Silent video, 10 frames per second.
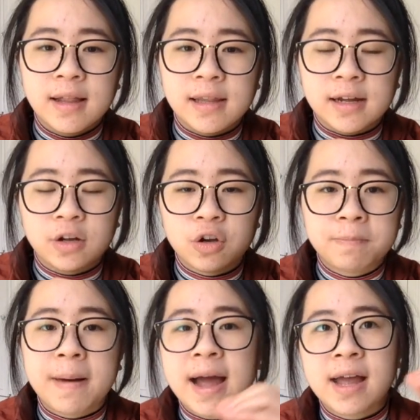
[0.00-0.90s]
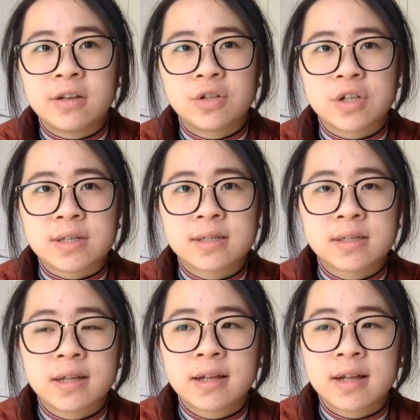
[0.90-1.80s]
like goodbye is
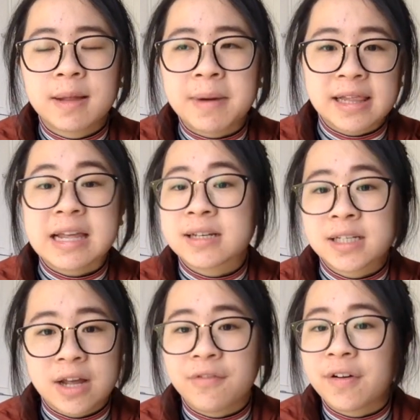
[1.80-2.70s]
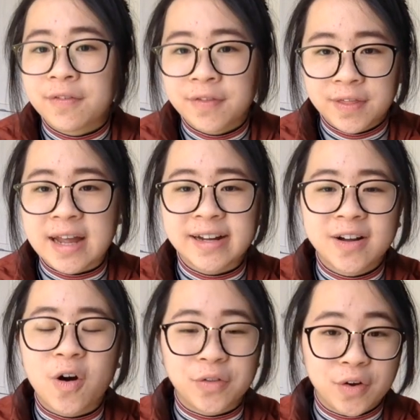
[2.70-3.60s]
just my least favorite
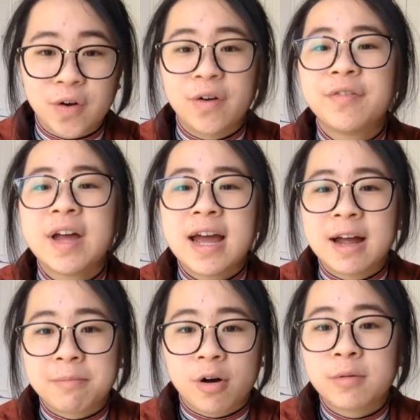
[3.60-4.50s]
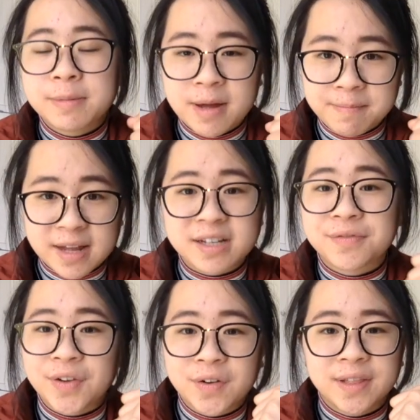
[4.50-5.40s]
thing on earth, and probably my
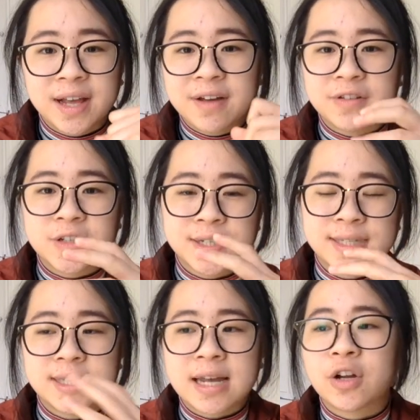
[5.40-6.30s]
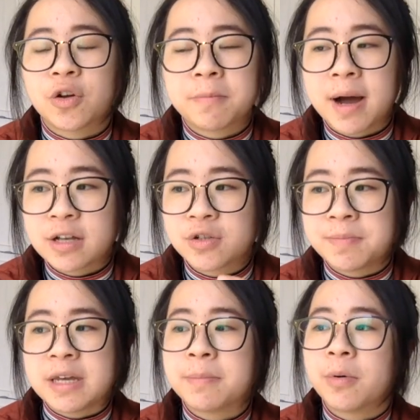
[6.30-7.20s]
biggest fear in life is just saying goodbye to
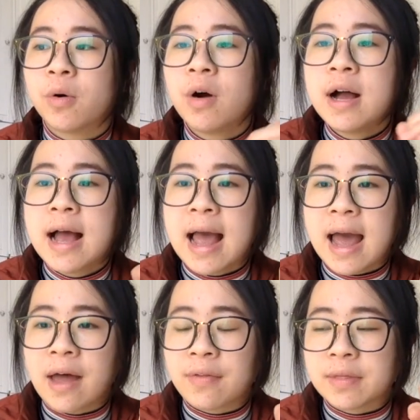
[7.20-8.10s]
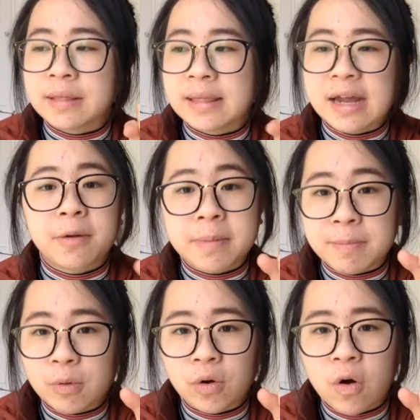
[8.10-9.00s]
people and letting
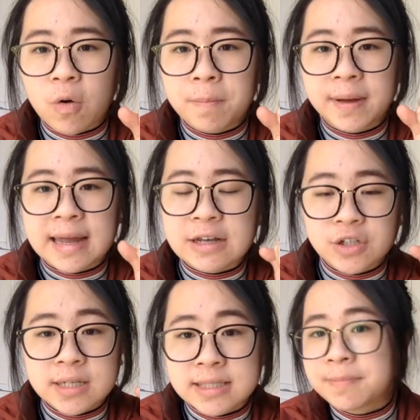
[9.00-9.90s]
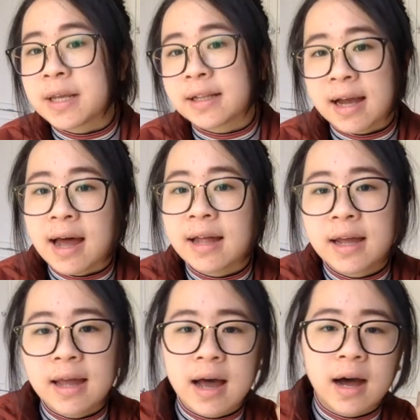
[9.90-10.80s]
people go. But it's just something
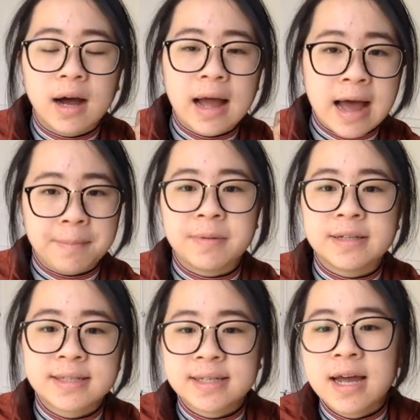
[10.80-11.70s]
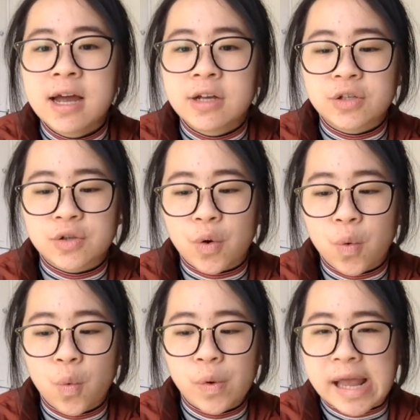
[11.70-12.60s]
that happens. So
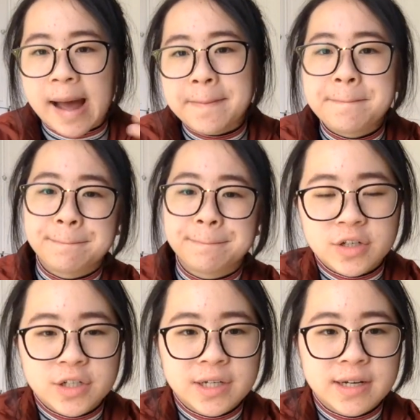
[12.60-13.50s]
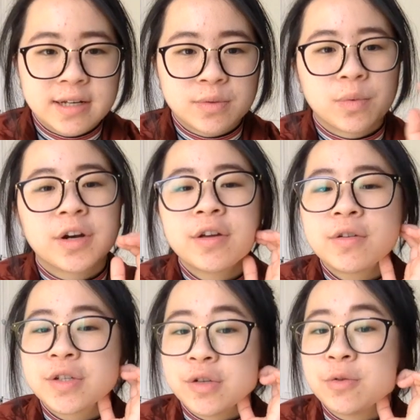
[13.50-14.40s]
yeah. Question is, what do
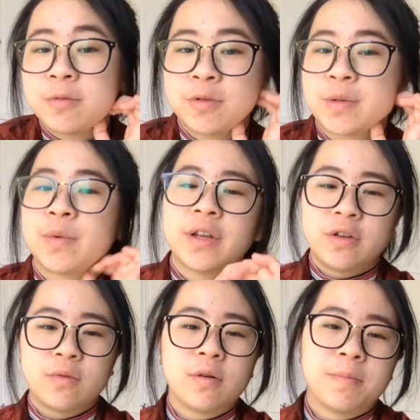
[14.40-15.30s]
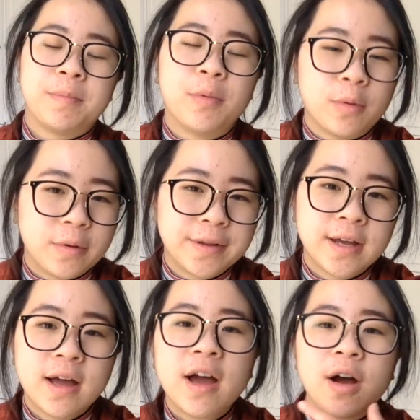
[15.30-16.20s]
you do most when you are bored?
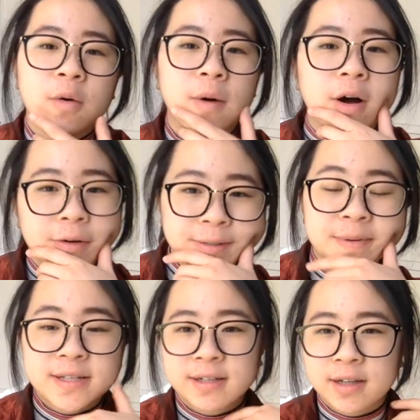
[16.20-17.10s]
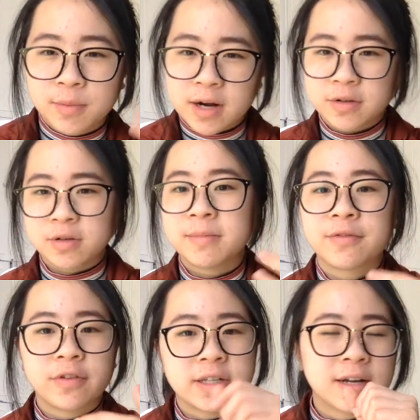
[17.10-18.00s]
Well, it's basically what I do in my
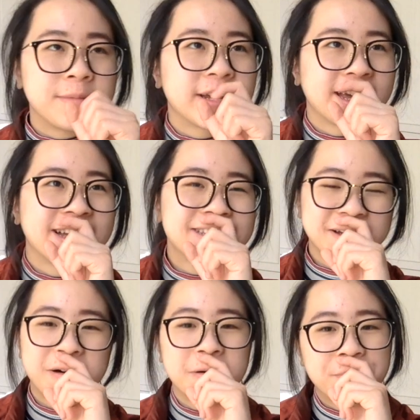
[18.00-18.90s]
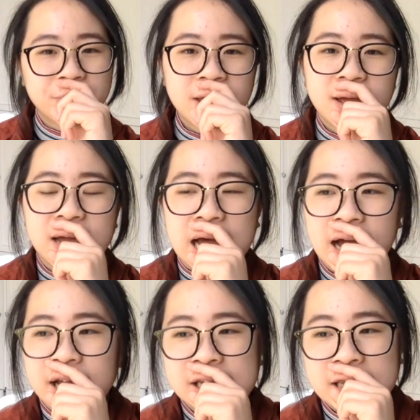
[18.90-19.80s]
free time, I guess.
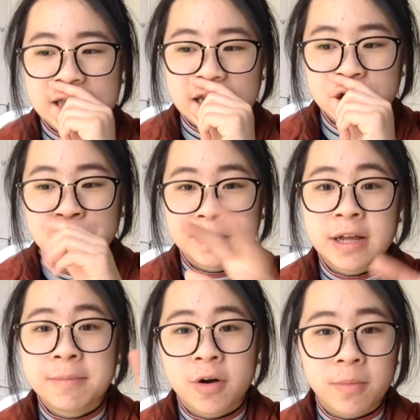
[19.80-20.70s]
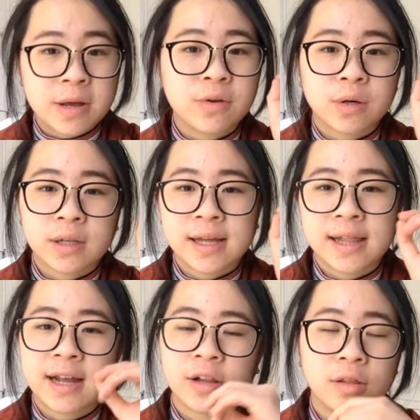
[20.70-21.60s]
I like to play on my
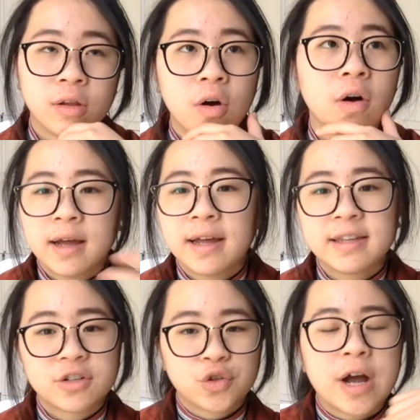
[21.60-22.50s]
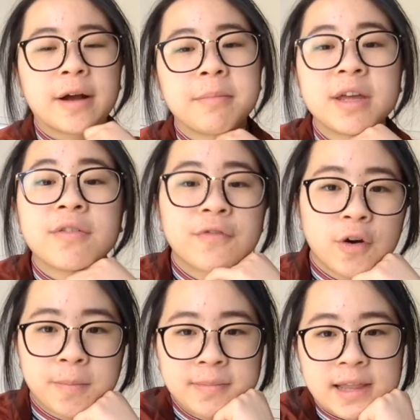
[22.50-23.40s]
ukulele a lot. It distracts me
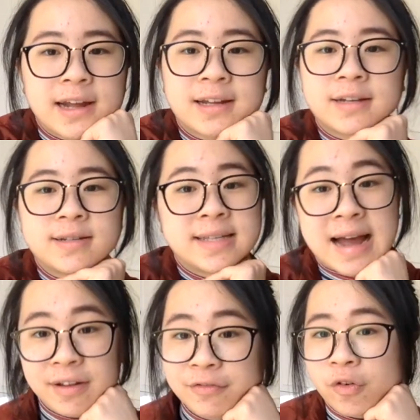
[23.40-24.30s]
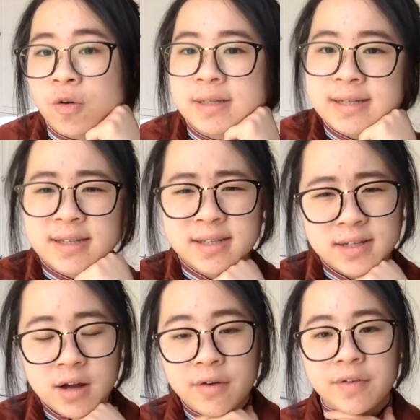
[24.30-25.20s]
from like sad thoughts and
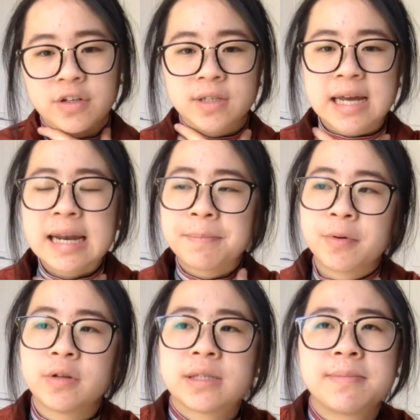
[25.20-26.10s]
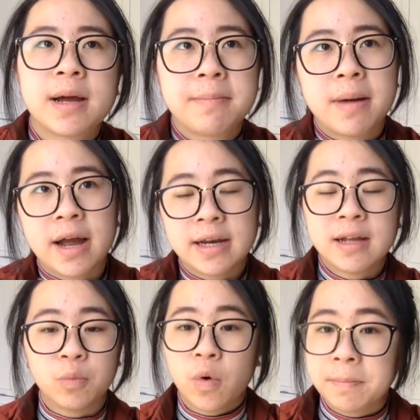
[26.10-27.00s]
stuff. It just kind of puts my mind
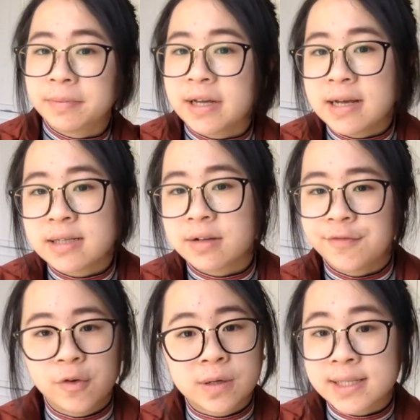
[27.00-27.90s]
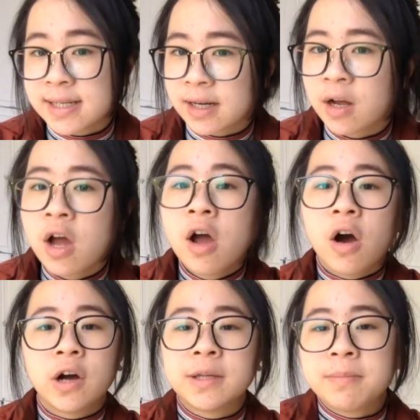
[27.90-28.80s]
in one place and focusing on the